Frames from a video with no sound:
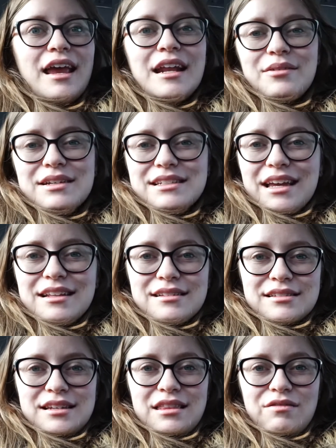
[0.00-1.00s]
Anyways,
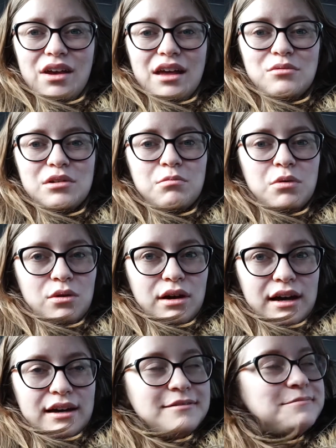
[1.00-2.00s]
Aidan's in the vet with
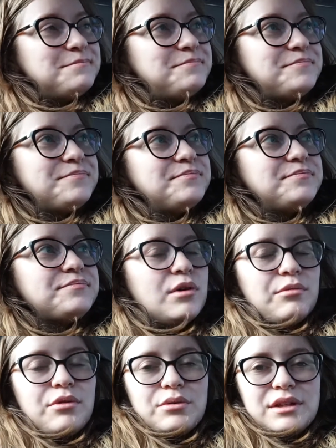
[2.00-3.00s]
Pooka.
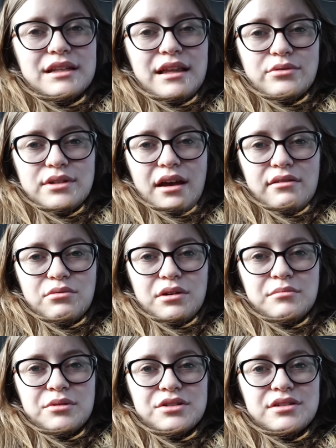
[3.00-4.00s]
We were only allowed to have
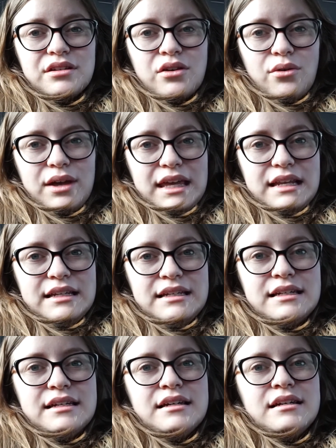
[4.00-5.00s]
one person go in.
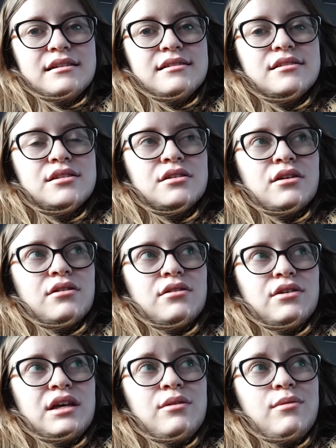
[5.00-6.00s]

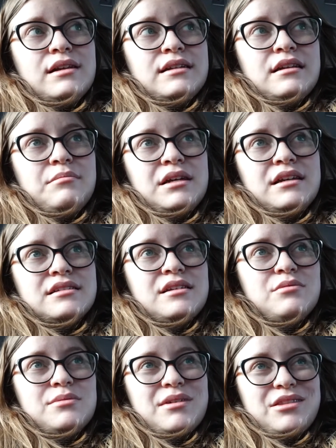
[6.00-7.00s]
So he went in because
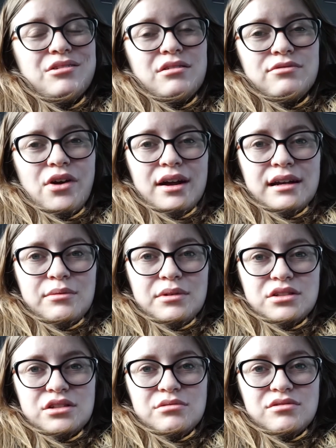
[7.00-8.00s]
he was with her on Friday
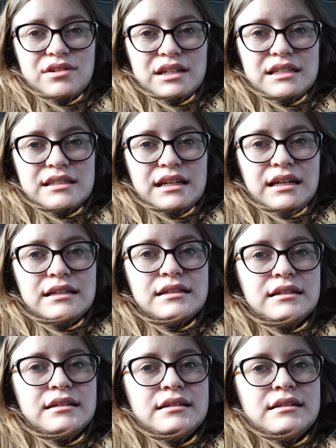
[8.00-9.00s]
when she was really sick.
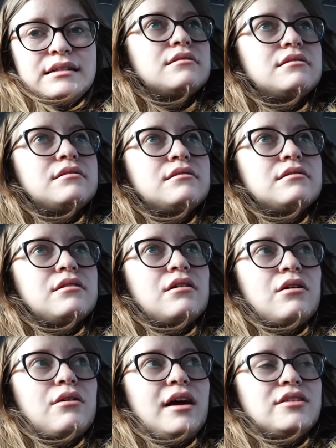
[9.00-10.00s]

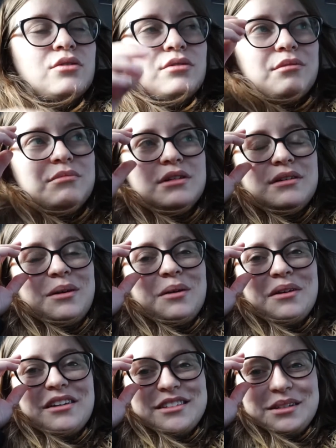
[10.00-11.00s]
So I told him to,
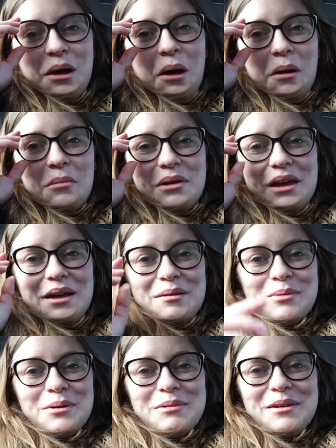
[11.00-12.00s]
to call me
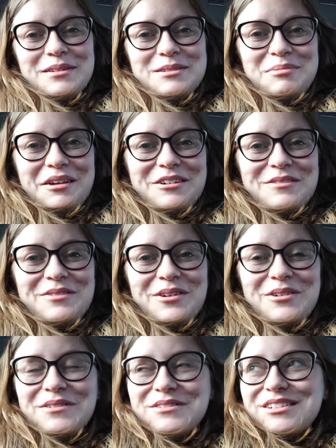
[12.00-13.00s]
and put me on
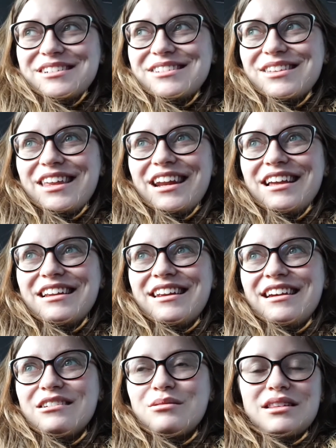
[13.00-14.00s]
speakerphone just so that I can
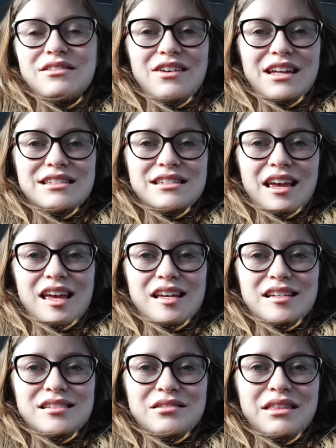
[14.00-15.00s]
hear what the vet's
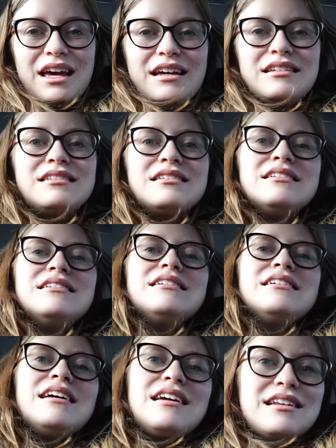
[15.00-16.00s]
saying so that
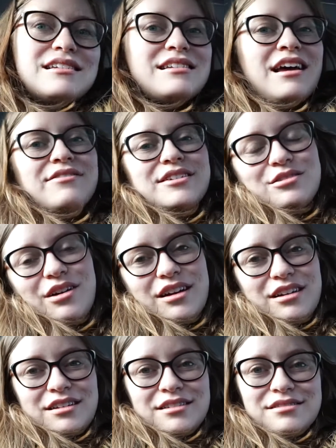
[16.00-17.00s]
he doesn't have to try
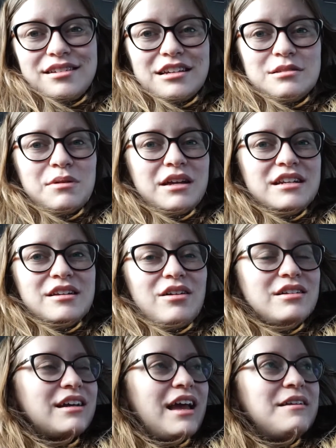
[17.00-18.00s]
to explain it
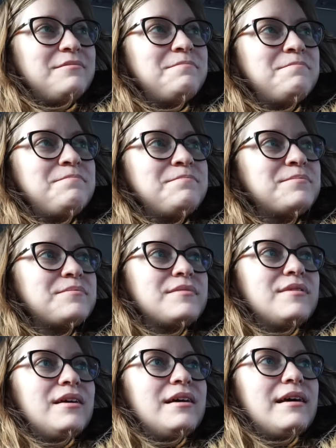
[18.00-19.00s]
all again.
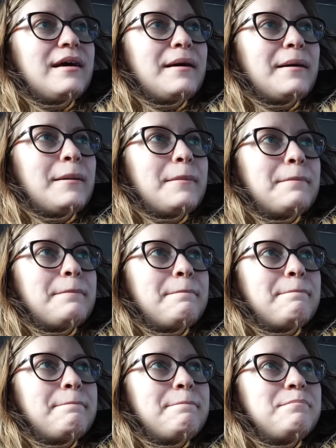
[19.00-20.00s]

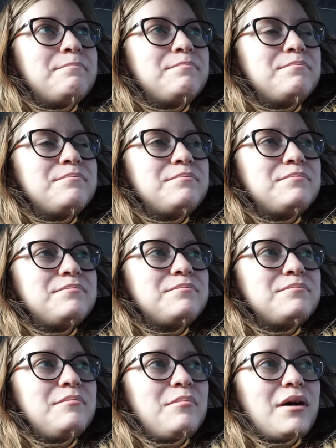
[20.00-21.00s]
Um,
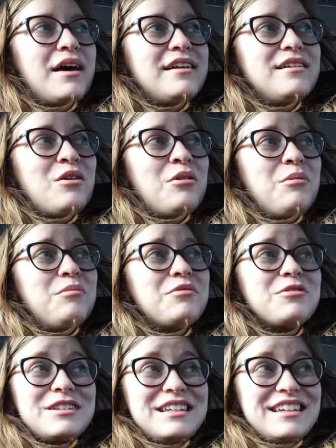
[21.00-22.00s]
but
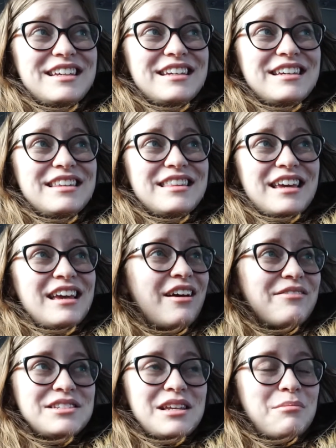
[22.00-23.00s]
hopefully they
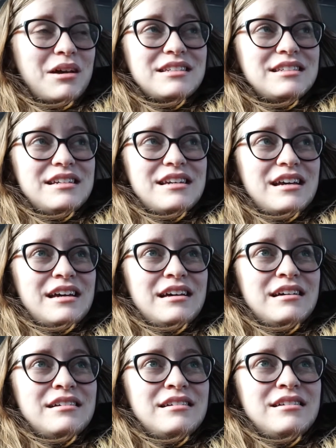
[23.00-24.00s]
have some
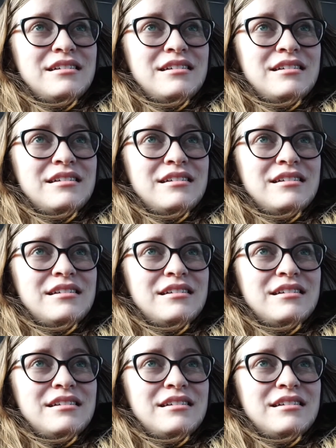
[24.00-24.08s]
idea.